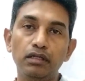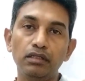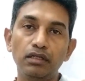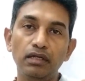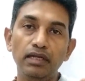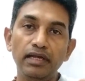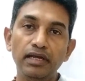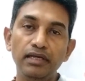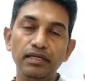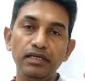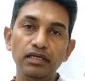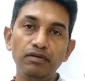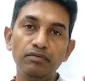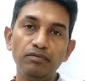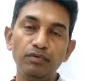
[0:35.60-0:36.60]
the
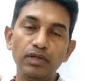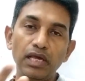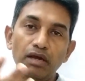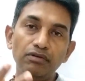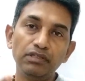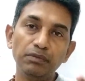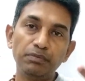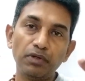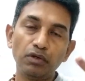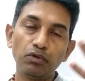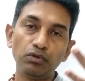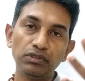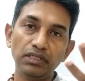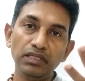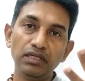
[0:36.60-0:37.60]
lady would have the
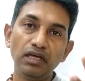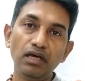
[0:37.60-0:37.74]
Prakriti in